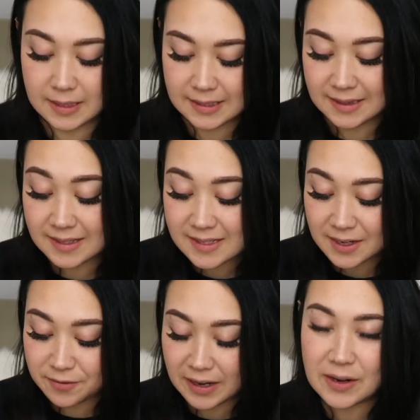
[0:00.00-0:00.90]
And then this
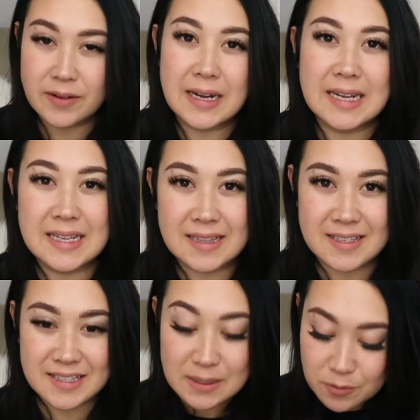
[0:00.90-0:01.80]
I found in the
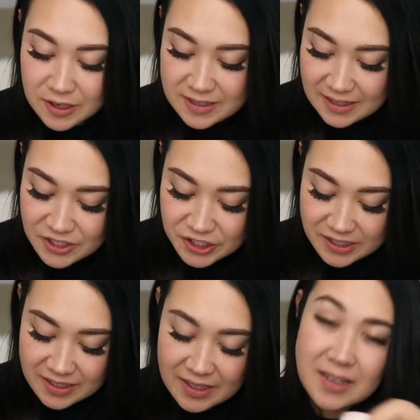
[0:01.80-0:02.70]
sleepwear
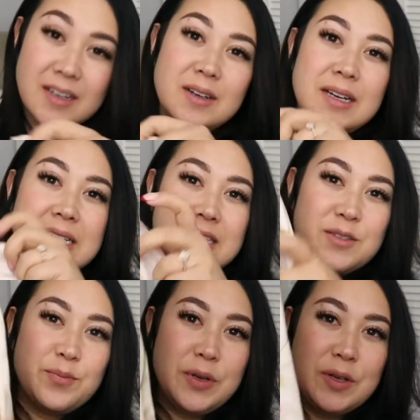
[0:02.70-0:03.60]
section. It's this
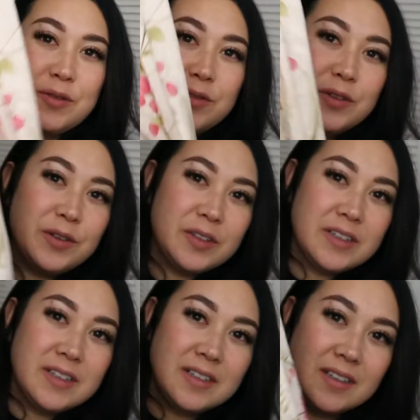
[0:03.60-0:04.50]

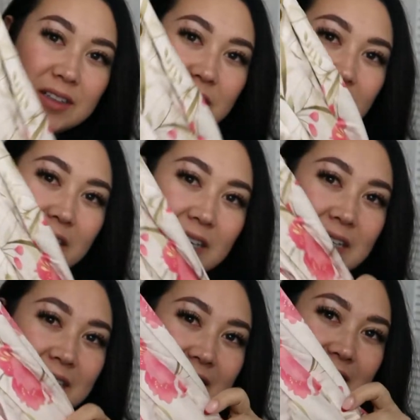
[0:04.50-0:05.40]
beautiful
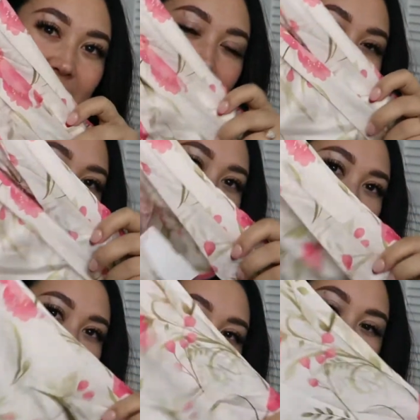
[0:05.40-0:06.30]
long silky
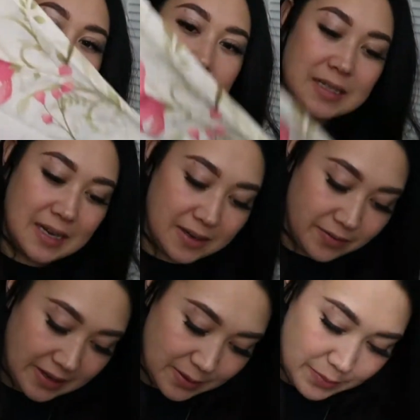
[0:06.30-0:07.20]
robe that's kind of
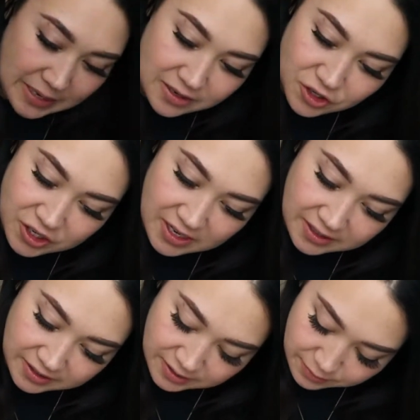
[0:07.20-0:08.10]
like a beige
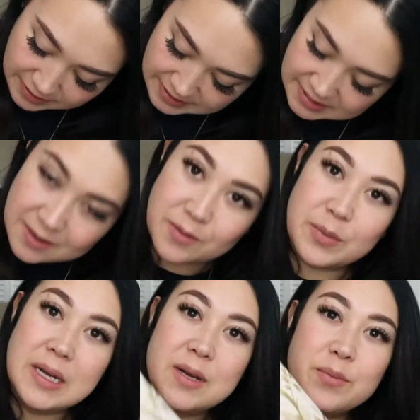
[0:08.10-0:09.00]
color with
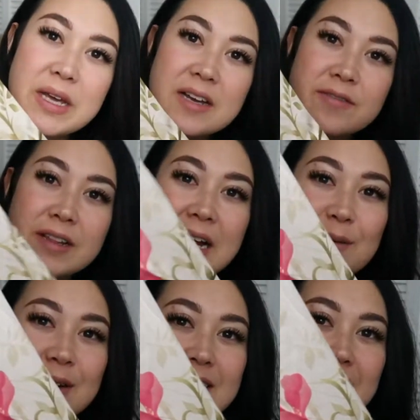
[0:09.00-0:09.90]
some pink
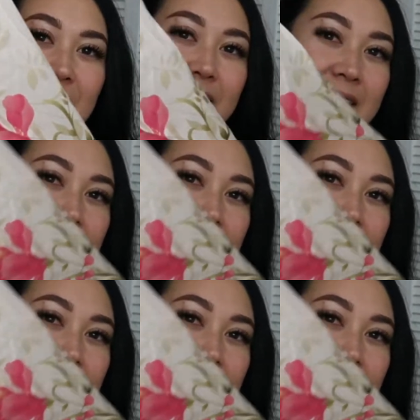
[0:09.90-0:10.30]
flowers on